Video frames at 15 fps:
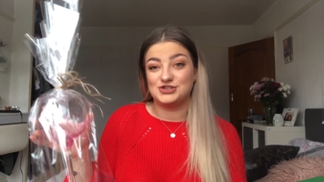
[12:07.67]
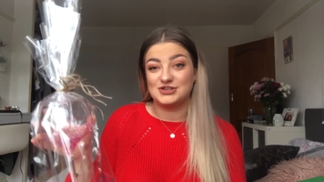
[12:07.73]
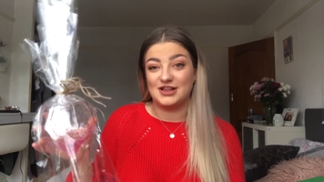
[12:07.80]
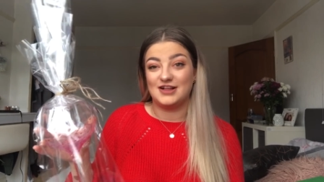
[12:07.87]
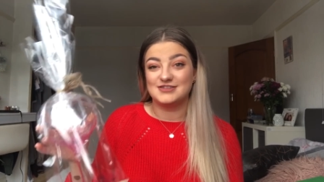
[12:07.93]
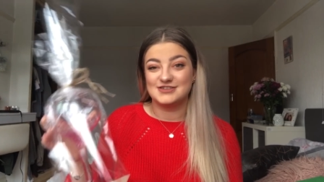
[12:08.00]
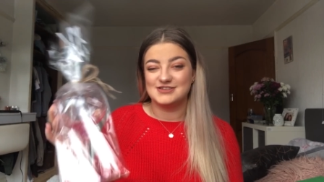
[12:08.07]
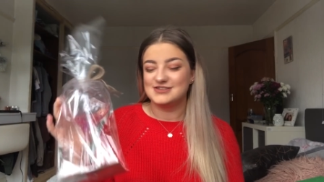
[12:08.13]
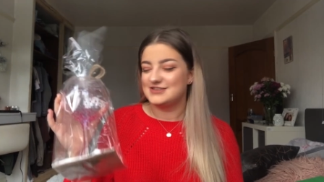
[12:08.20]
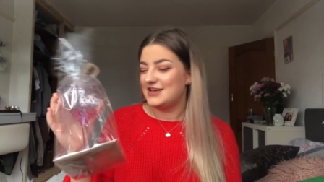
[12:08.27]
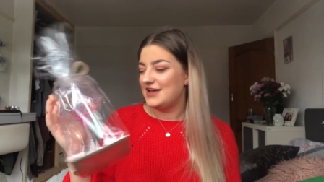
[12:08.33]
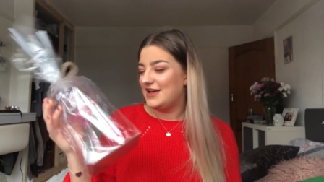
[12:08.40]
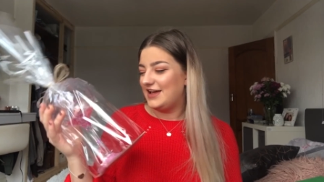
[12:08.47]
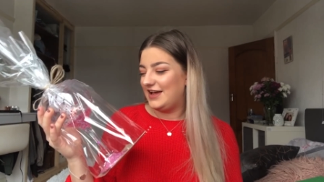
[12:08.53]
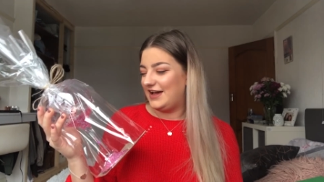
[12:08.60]
glasses.
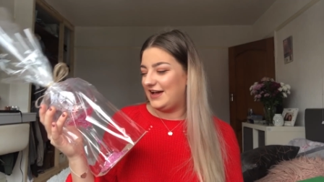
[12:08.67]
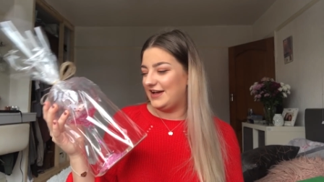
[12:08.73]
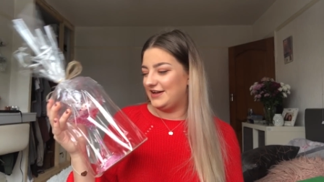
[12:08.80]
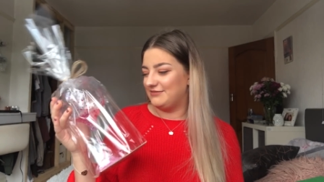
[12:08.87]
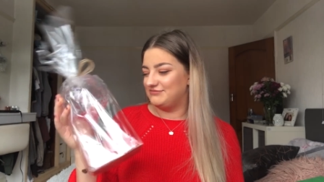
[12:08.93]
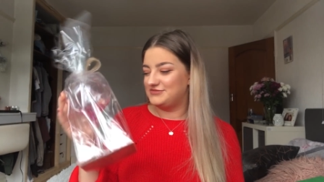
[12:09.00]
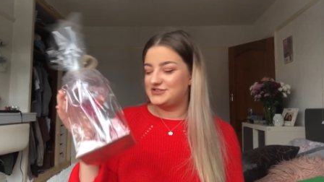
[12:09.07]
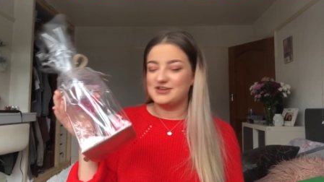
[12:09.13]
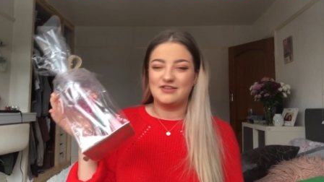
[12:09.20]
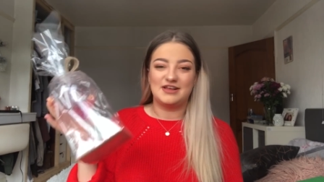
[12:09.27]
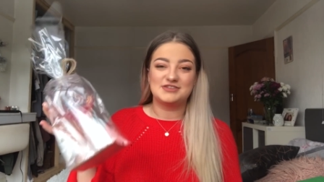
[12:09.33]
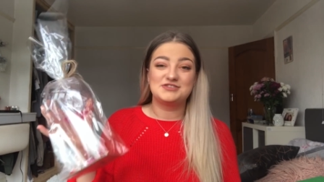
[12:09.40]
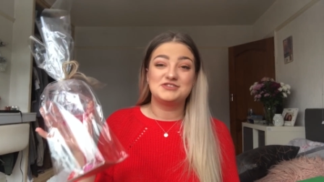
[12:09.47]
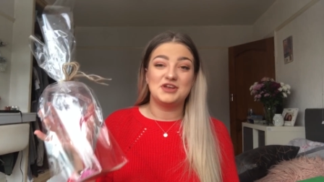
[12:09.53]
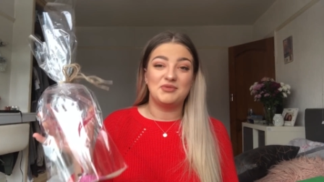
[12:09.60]
So
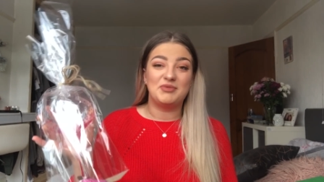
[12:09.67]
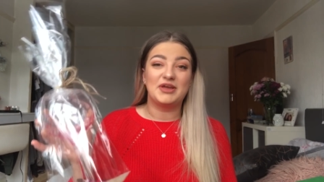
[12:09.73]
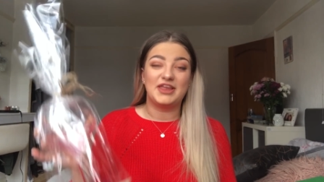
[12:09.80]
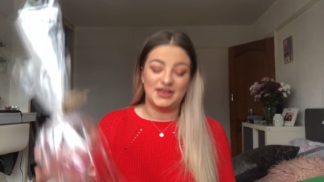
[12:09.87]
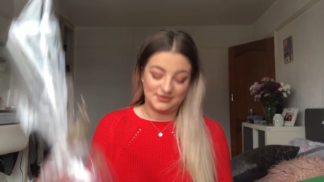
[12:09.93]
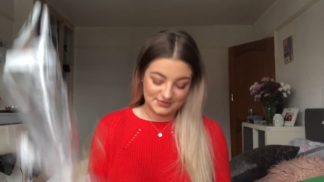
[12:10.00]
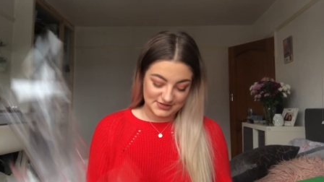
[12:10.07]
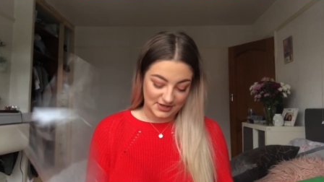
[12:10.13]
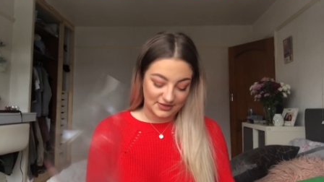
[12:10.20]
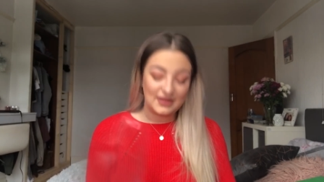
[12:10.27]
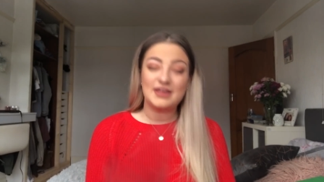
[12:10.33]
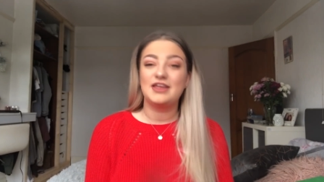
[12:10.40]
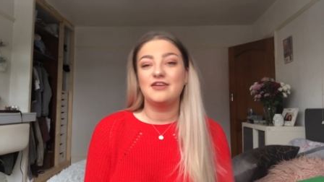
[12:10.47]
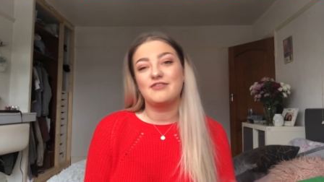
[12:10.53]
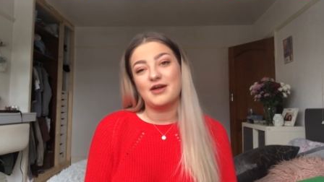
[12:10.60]
that's super cute. So
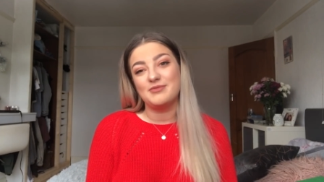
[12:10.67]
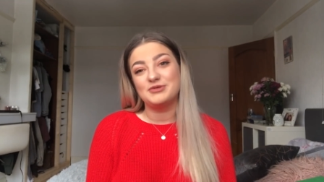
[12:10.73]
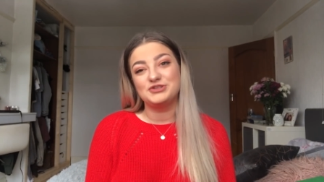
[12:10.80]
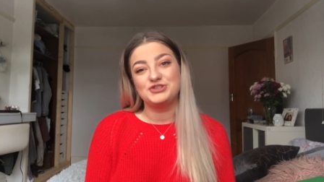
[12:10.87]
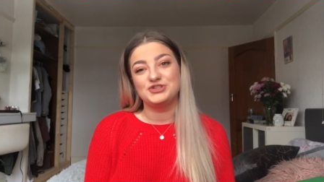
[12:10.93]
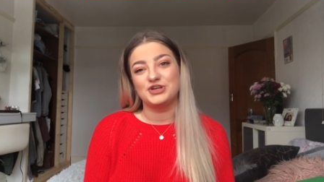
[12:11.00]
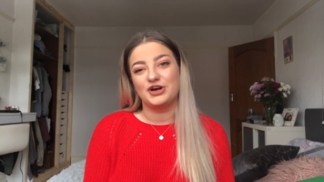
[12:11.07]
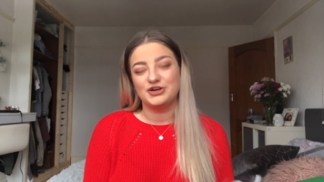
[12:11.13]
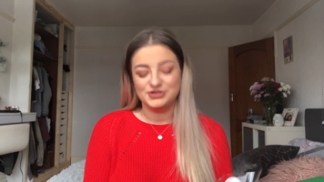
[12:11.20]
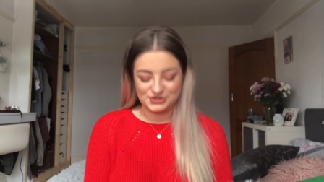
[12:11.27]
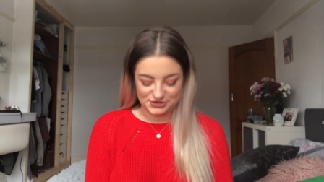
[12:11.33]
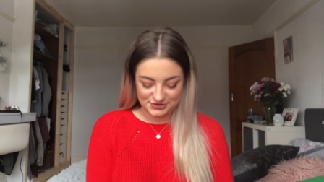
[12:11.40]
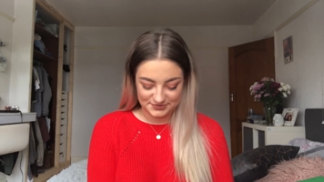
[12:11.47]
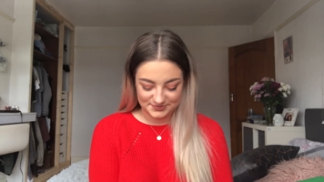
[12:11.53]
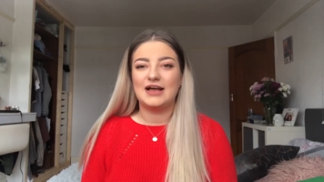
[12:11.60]
thank you very much, Josh.